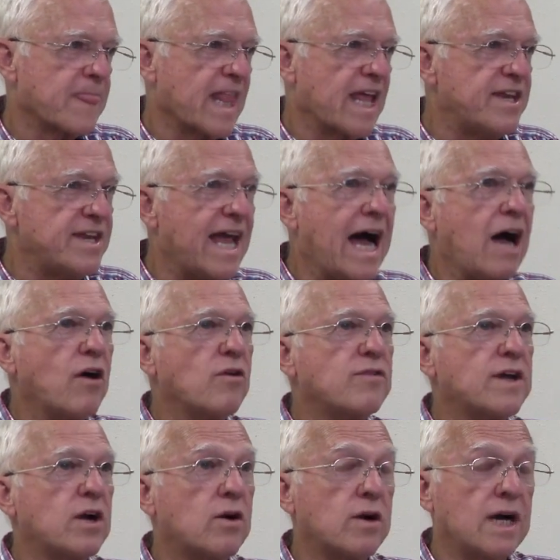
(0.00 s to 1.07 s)
Now
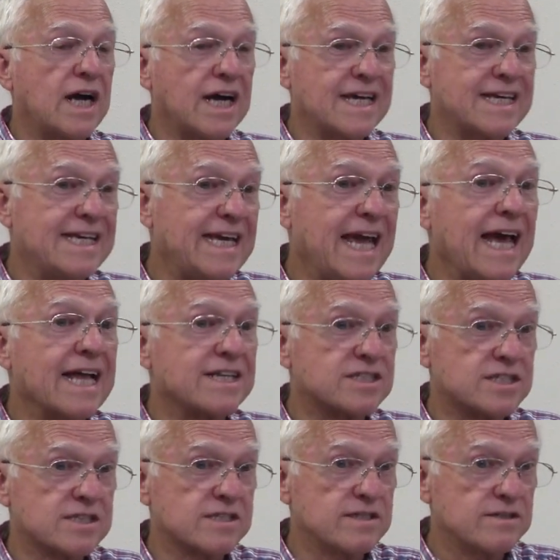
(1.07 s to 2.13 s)
they're
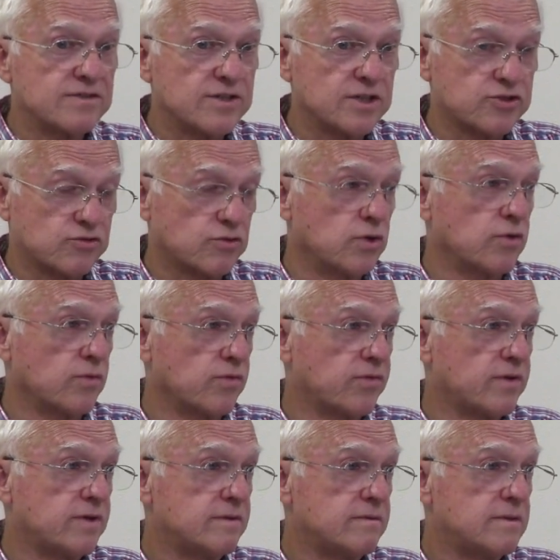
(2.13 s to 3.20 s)
against the truth.
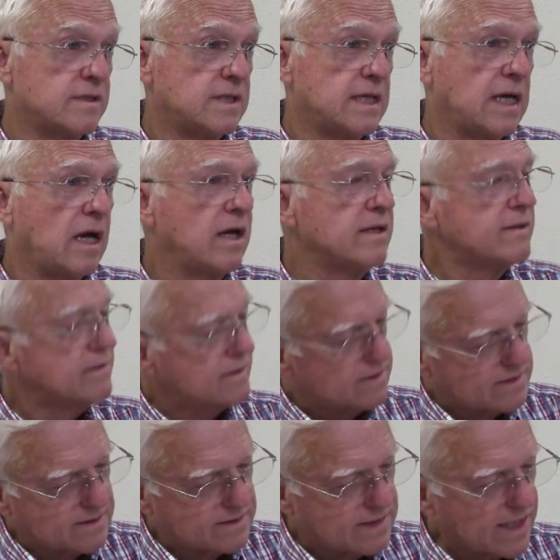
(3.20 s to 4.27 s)

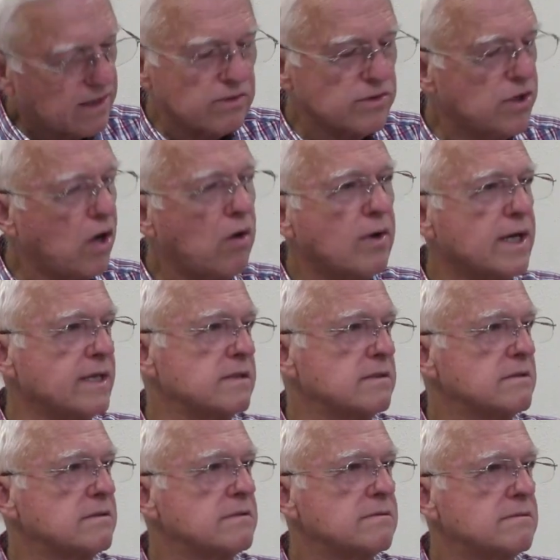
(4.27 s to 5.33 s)
They don't know it,
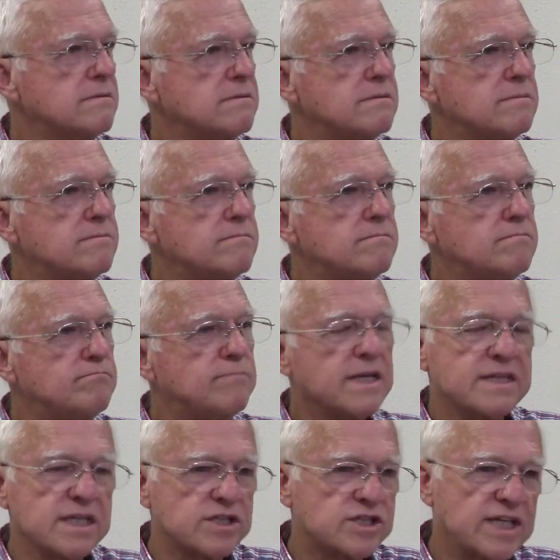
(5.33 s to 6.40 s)
but
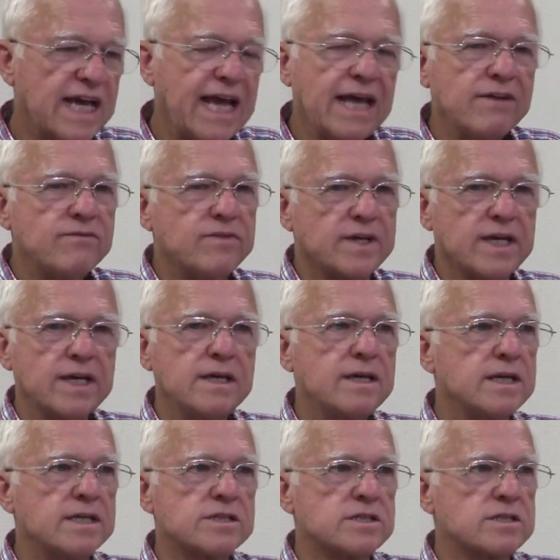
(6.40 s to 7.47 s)
this envy
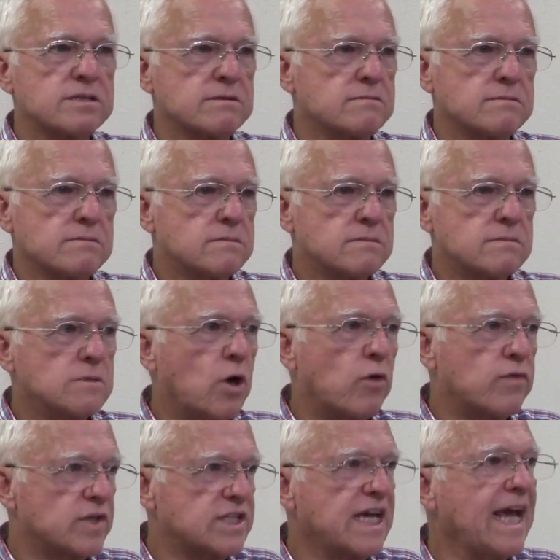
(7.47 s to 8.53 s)
is
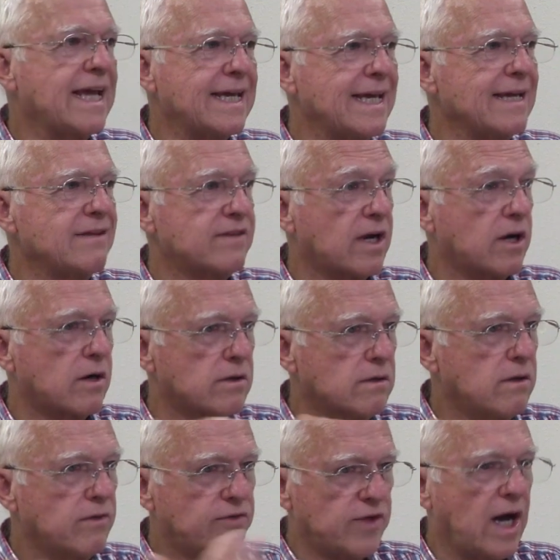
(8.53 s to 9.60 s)
overtaking their
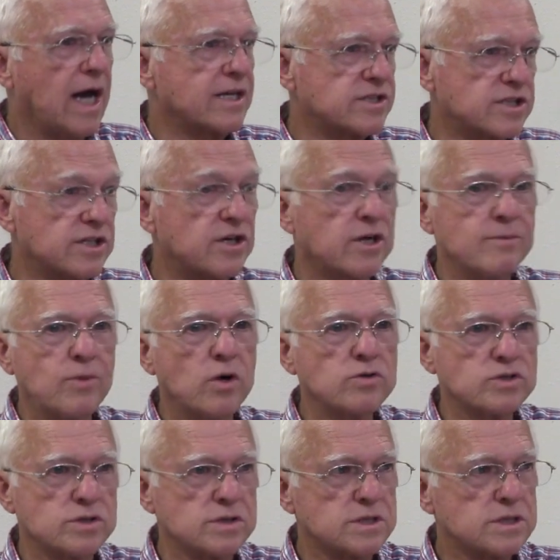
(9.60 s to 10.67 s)
thoughts and their
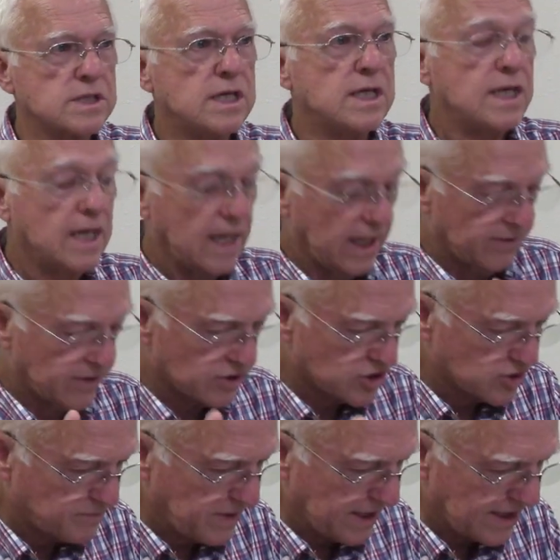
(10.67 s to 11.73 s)
emotions. And they're
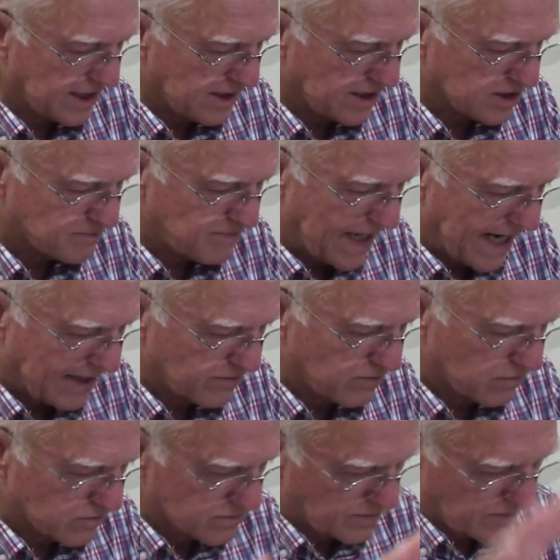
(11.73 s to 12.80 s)
speaking these bad
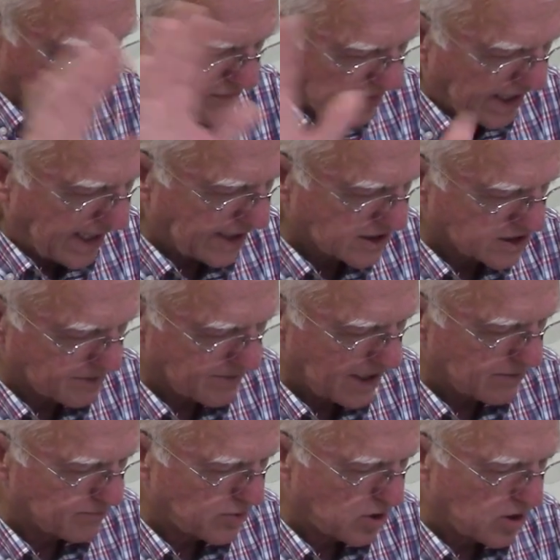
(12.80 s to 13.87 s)
things
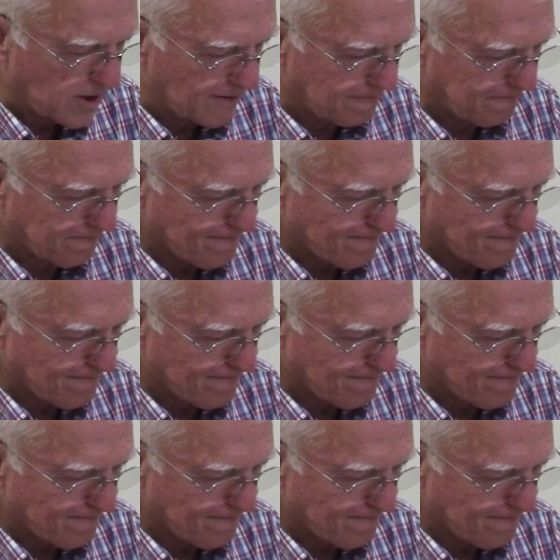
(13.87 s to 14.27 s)
about Paul.